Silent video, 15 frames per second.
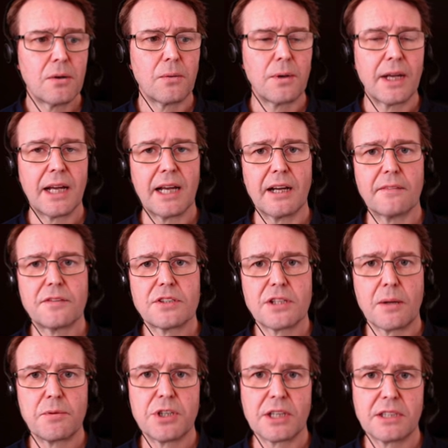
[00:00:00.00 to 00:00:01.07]
We have
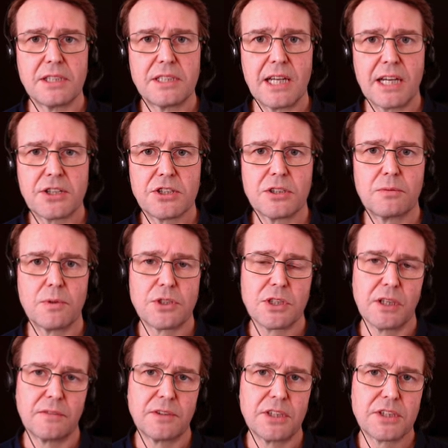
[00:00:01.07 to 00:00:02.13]
subject detection,
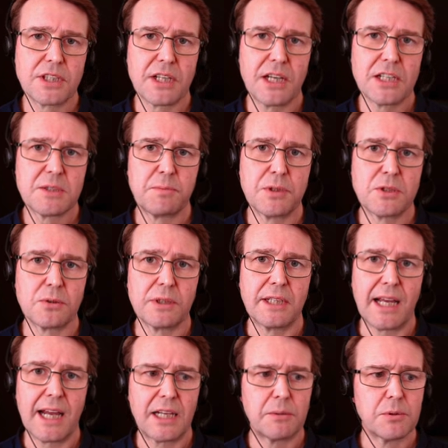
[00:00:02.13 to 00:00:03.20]
which I've discussed between
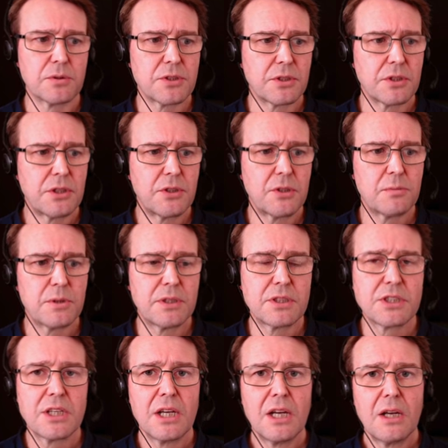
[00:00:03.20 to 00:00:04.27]
animals and
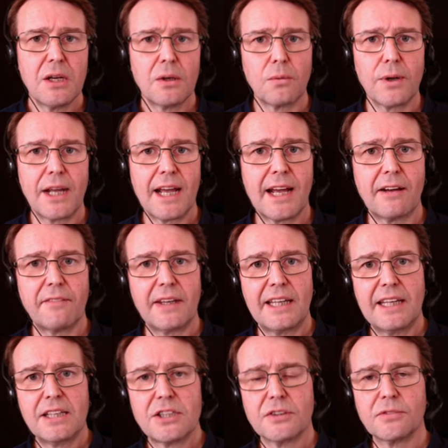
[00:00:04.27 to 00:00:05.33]
humans. We have
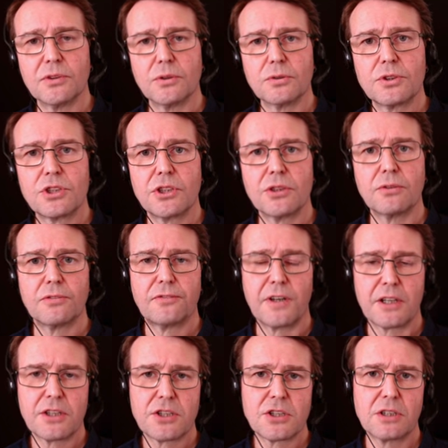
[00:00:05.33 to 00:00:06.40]
interval shoot
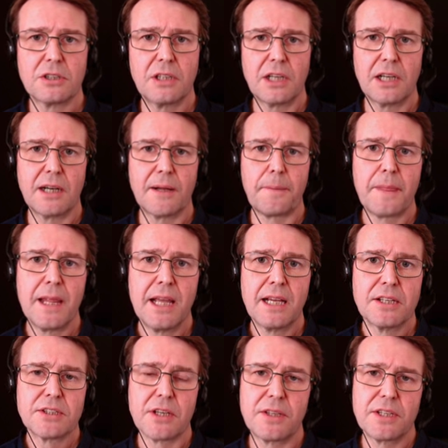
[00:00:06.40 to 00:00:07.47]
function. Um,
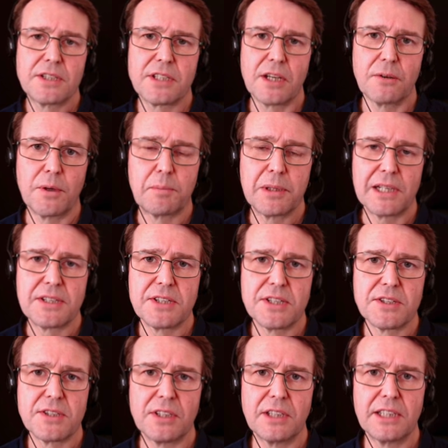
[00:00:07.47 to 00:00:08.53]
so this uh,
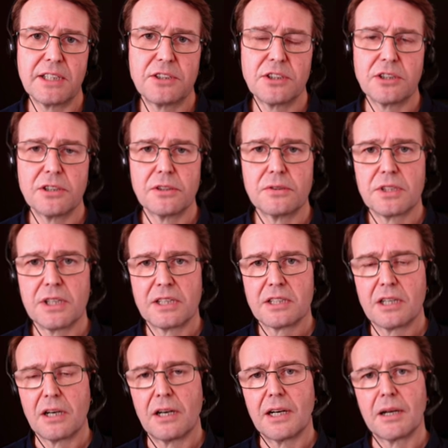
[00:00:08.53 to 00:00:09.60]
replaces the need to use a
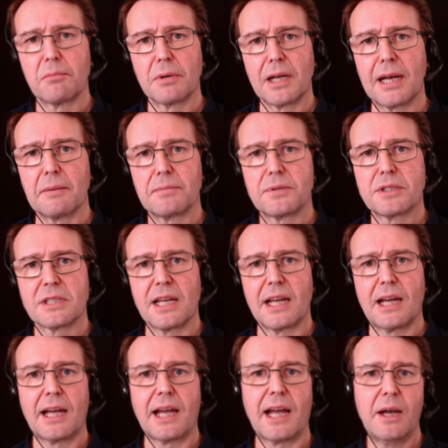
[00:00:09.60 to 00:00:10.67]
time-lapse
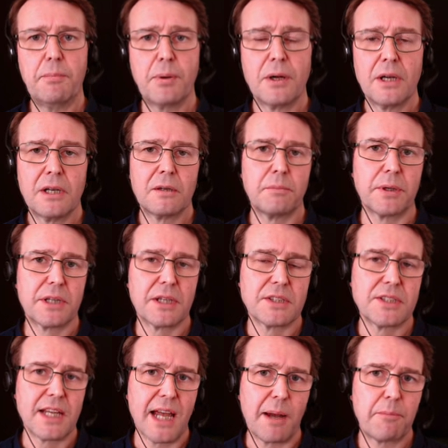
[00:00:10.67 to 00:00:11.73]
uh, app
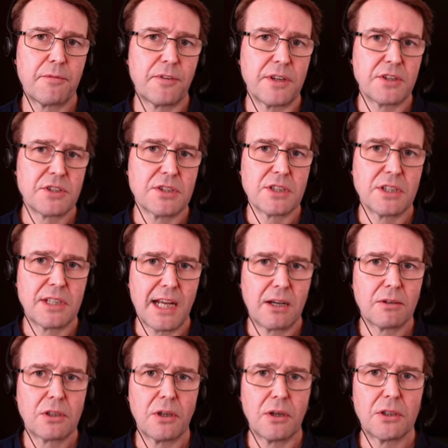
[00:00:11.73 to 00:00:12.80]
because the app features are
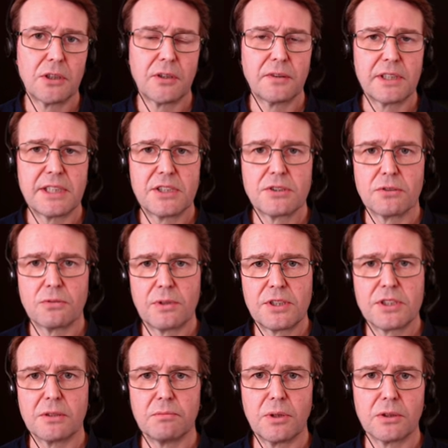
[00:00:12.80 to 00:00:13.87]
now gone on these
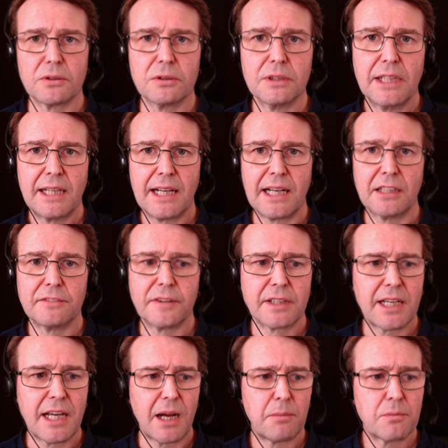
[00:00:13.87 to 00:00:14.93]
recent model alpha
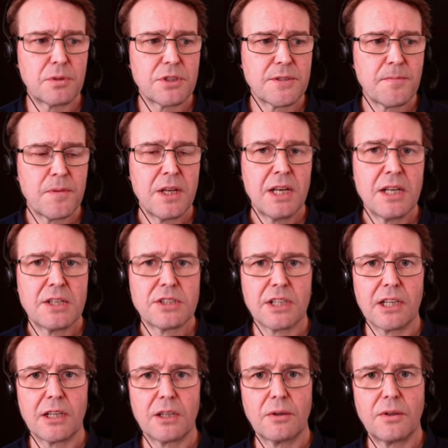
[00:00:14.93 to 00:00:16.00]
cameras.
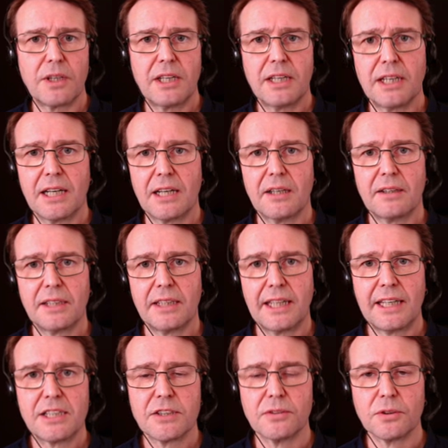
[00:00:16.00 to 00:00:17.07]
So the, uh, the
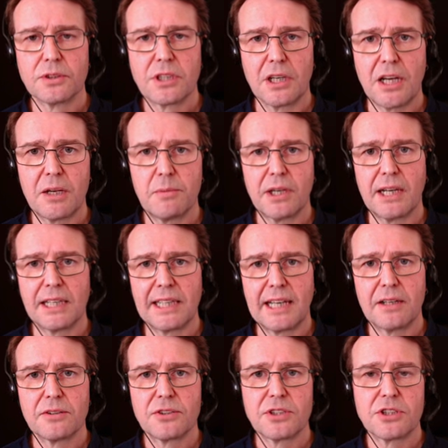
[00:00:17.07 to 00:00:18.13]
interval timer
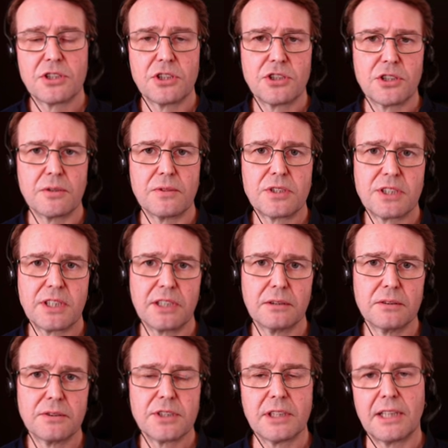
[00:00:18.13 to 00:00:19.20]
allows us to shoot
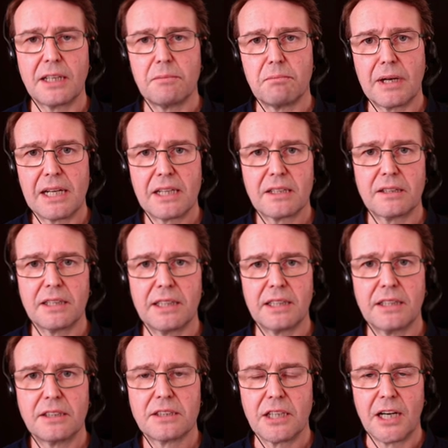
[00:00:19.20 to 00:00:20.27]
stills and then make
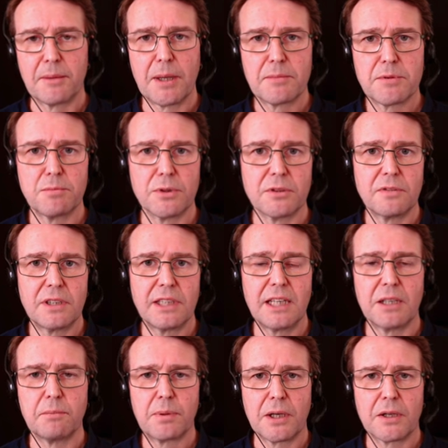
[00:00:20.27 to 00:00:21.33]
the time-lapse movie
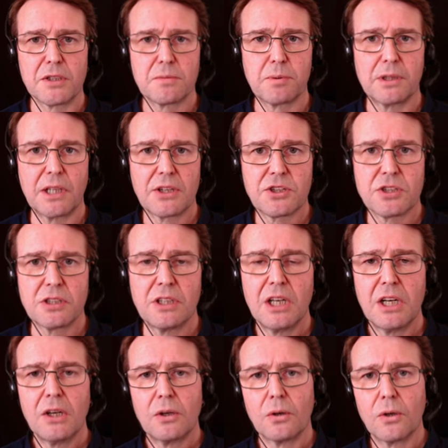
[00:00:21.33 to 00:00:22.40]
in post-production.
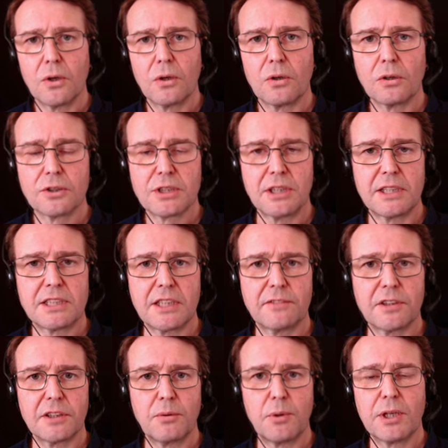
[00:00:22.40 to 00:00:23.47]
Or
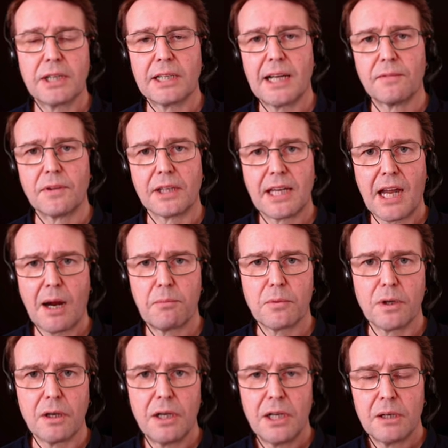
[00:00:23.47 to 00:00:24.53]
alternatively, we could have the
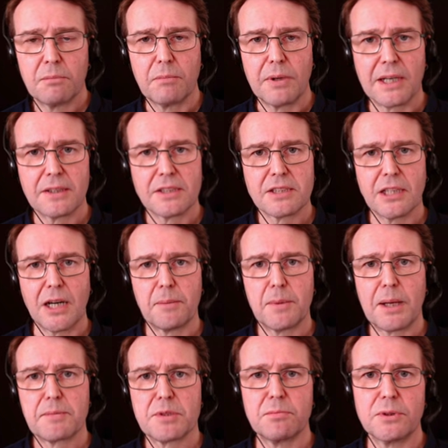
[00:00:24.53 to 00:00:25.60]
camera make the
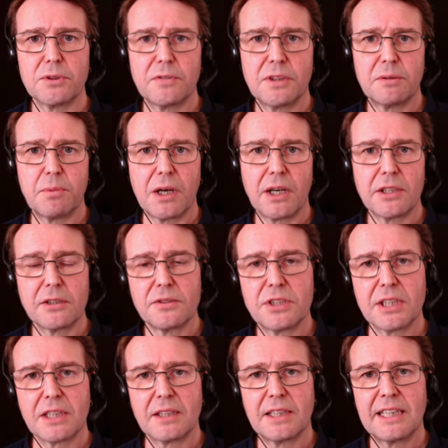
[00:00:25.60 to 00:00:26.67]
time-lapse movie by
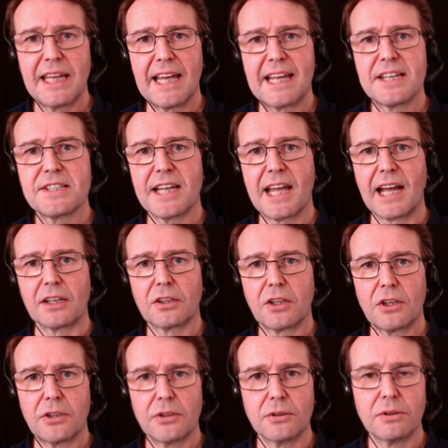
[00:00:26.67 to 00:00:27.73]
using the S and
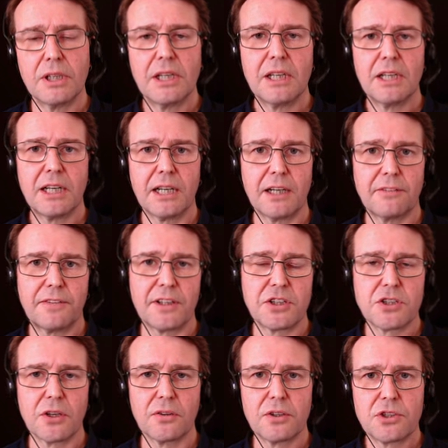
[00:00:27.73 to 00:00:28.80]
Q uh,
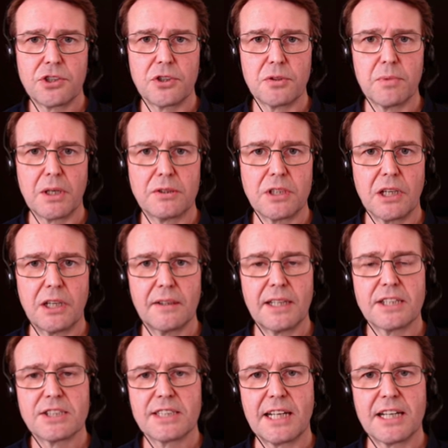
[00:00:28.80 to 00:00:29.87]
feature on the shoot mode dial
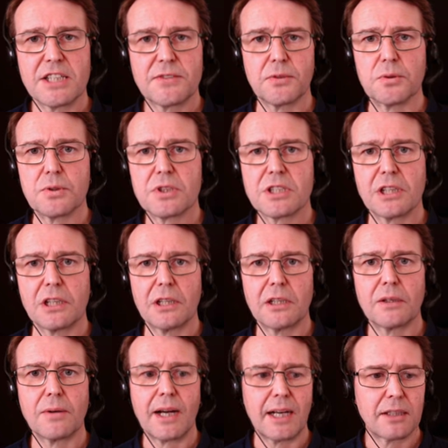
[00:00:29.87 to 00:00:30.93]
that stands for
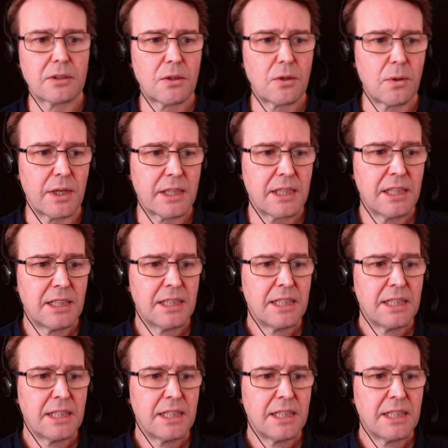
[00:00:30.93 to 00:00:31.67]
slow and quick.